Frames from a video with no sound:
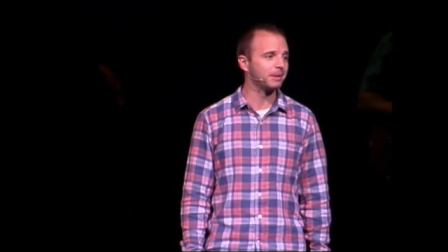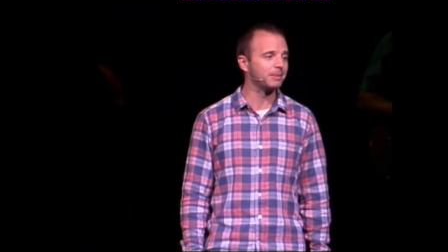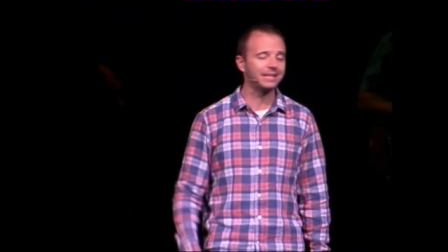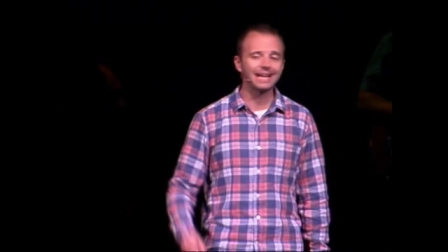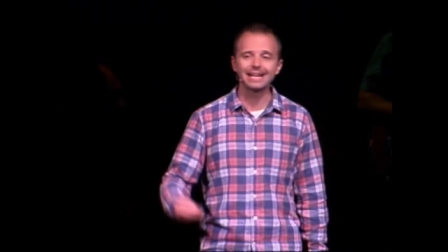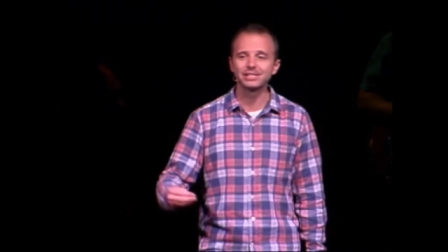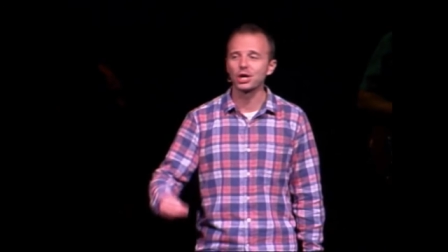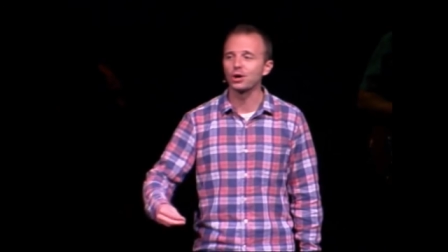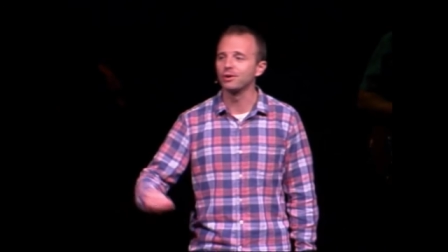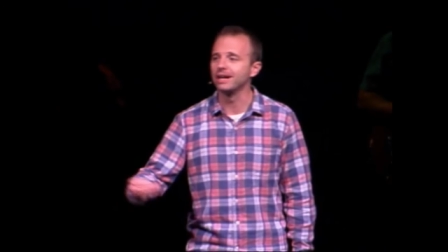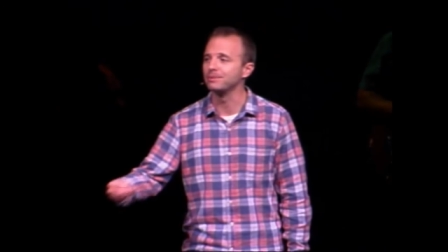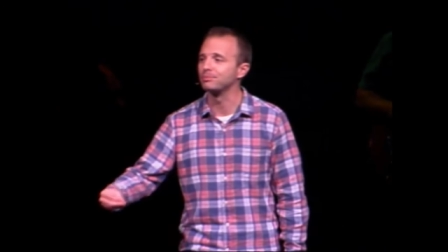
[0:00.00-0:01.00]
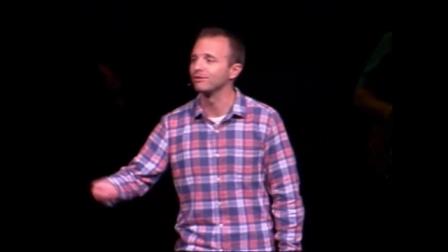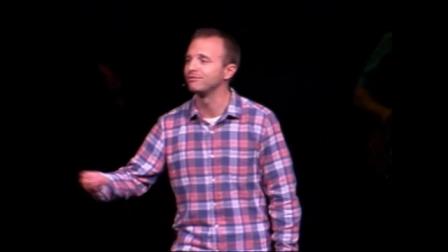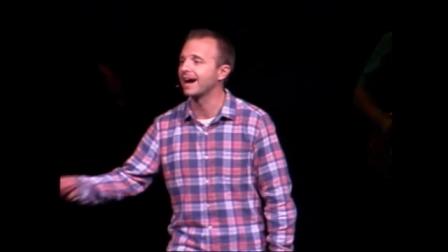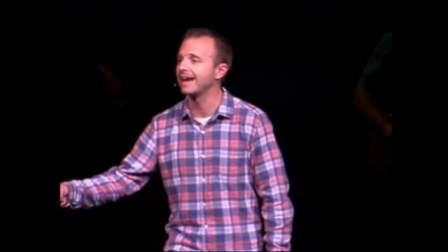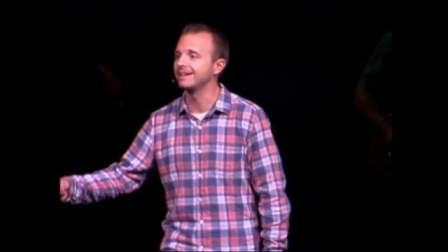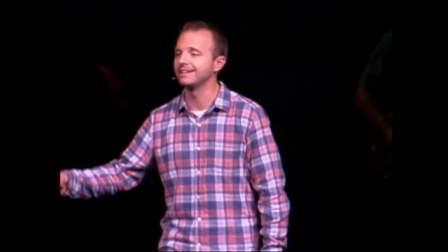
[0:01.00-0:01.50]
Maybe God's already
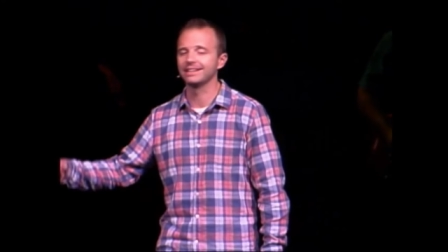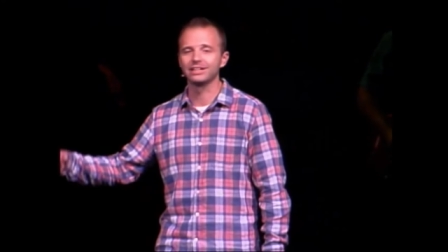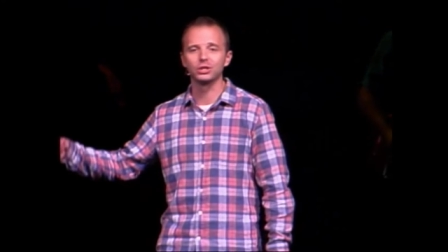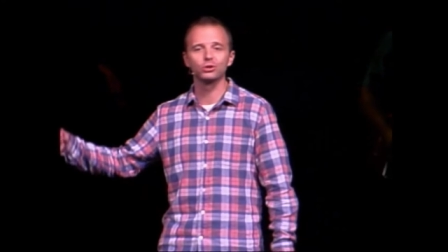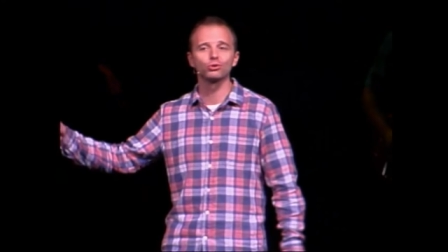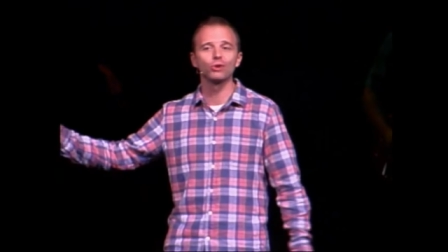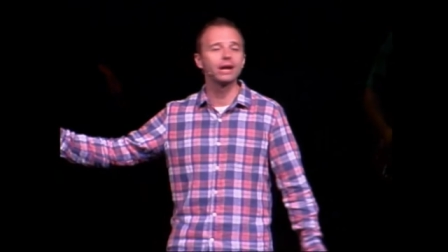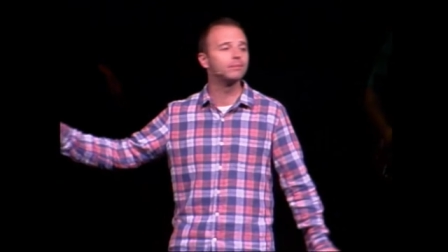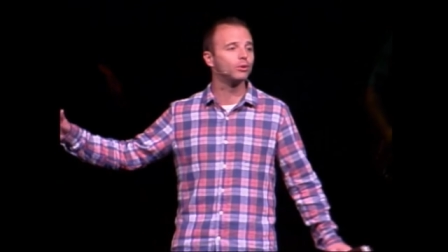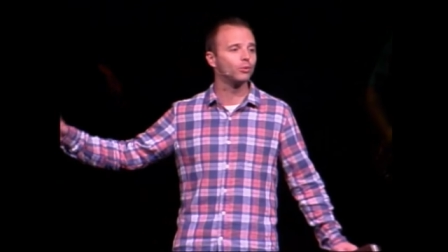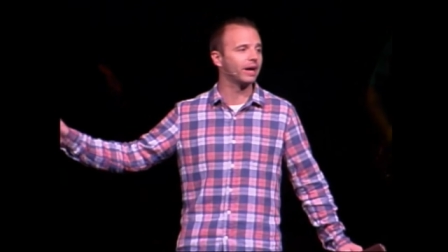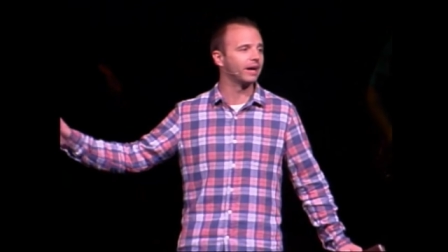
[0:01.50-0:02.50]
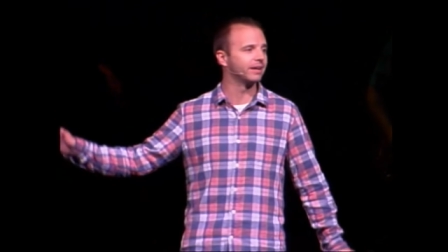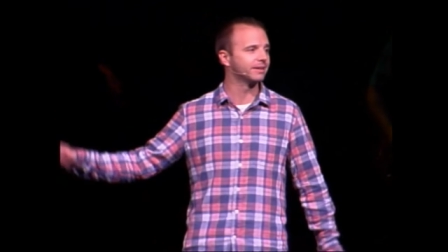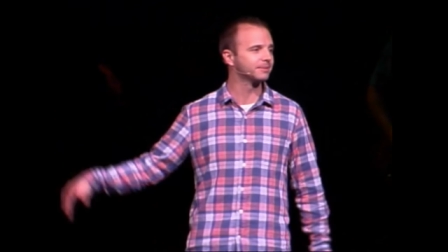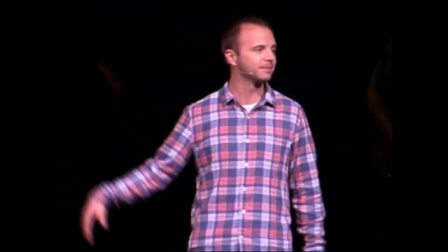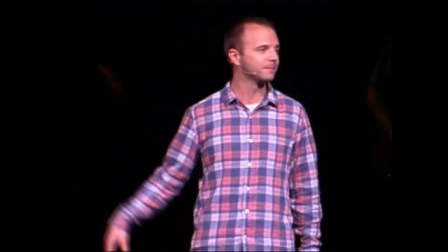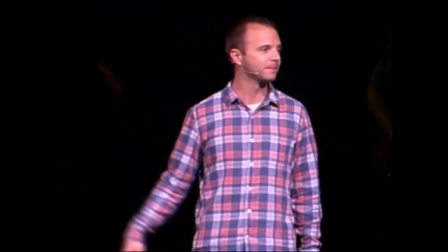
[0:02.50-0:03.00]
provided in an incredible way.
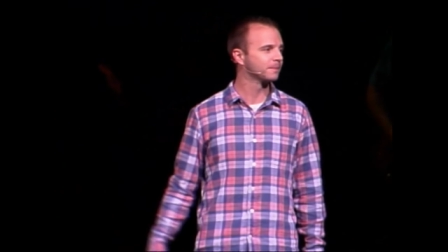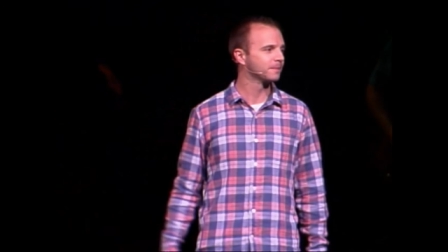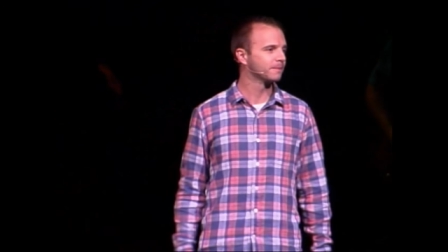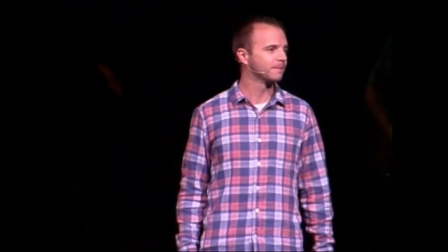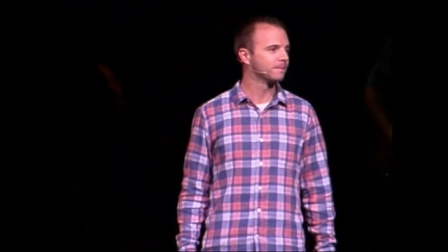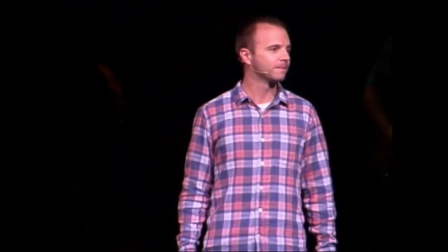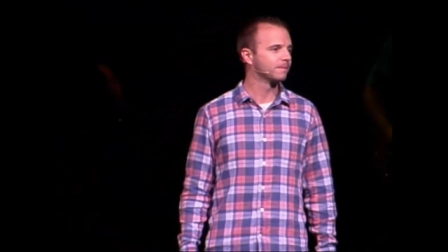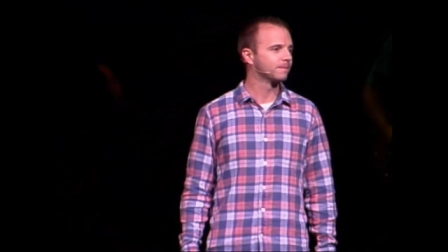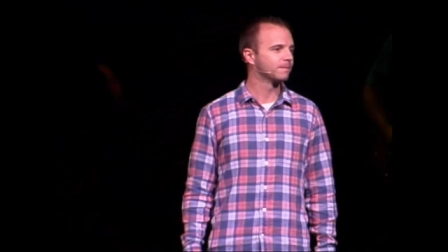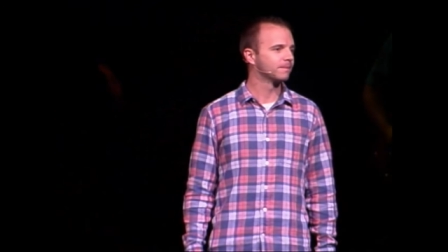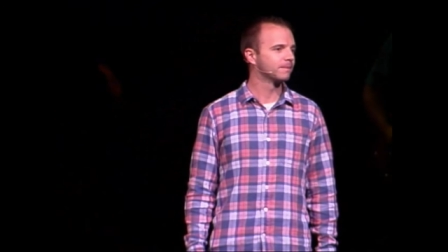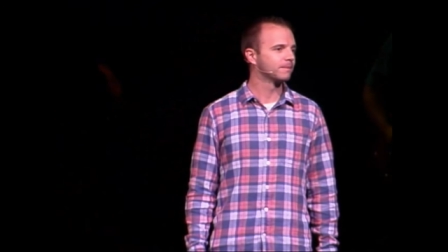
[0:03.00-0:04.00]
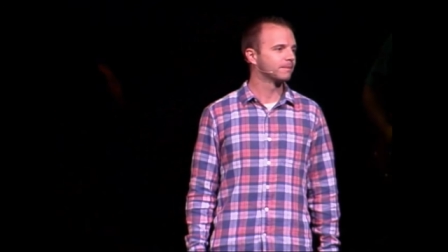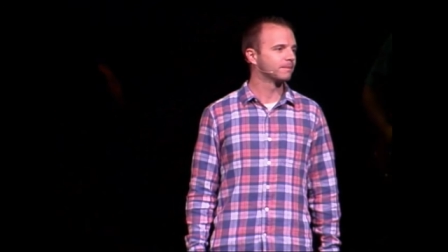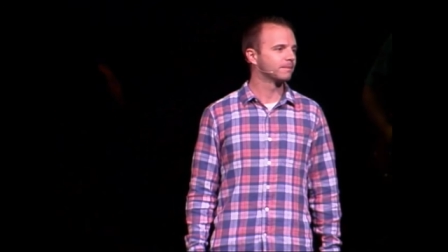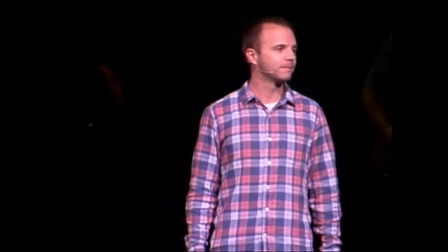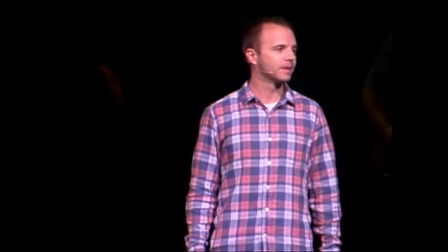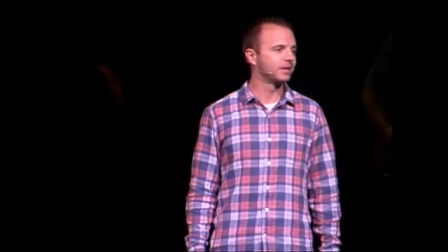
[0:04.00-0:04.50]

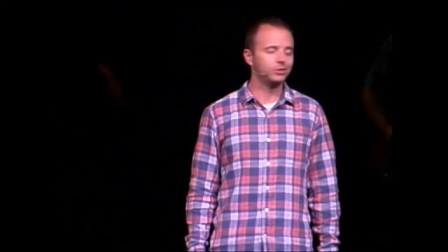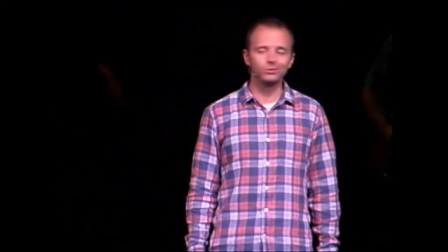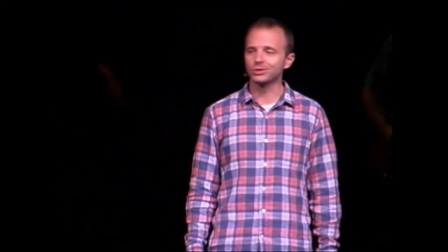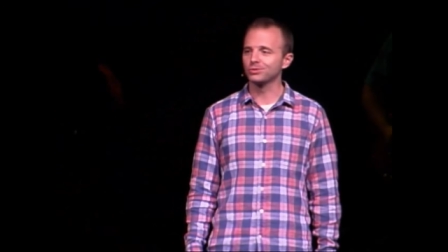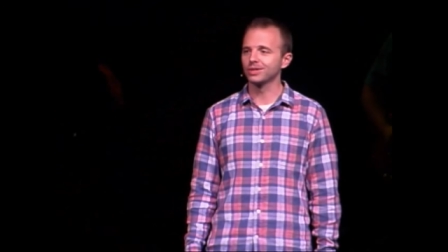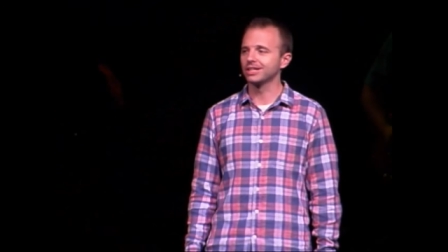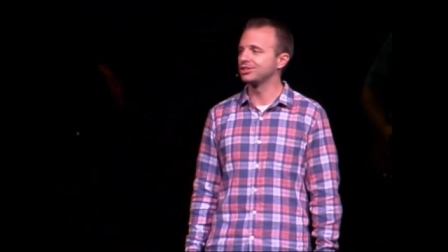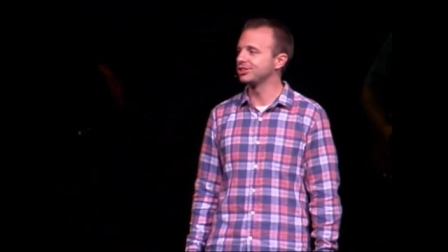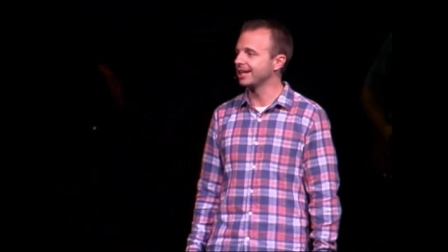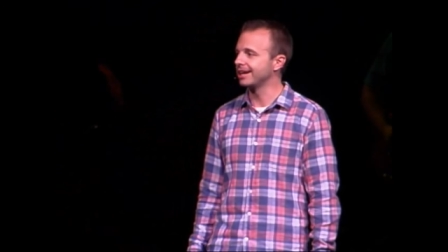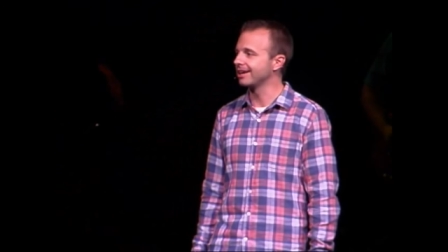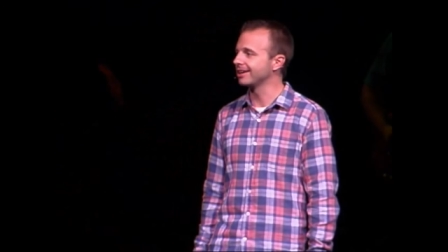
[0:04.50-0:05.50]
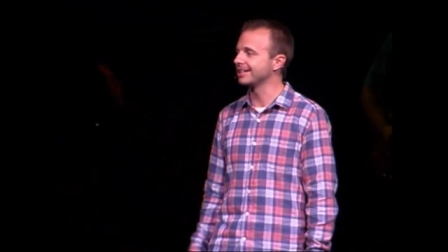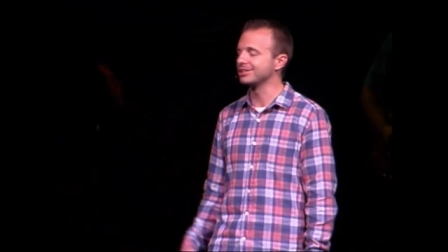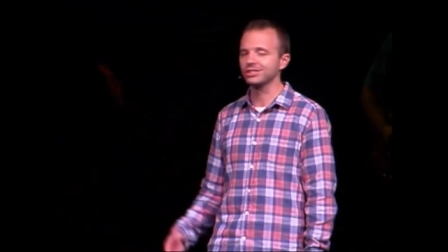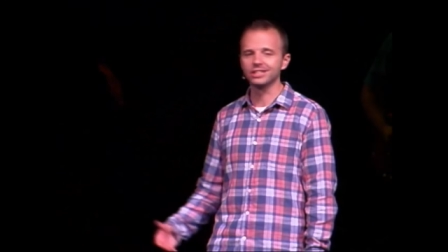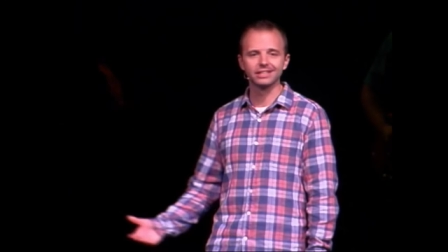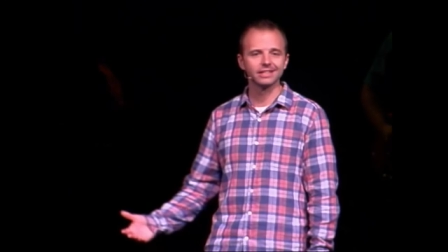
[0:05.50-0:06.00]
And you just want to share
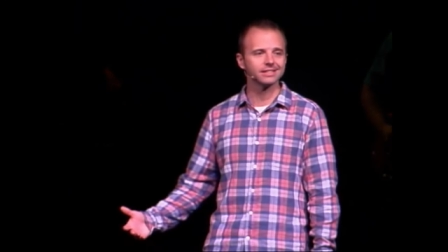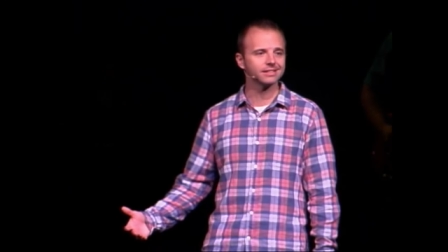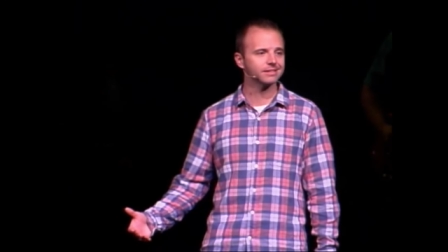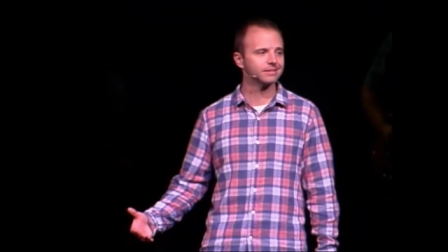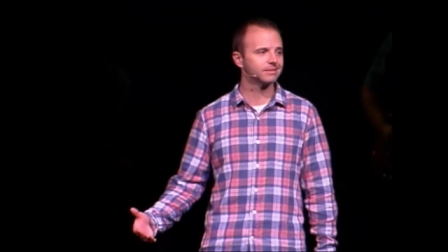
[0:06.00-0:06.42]
his goodness.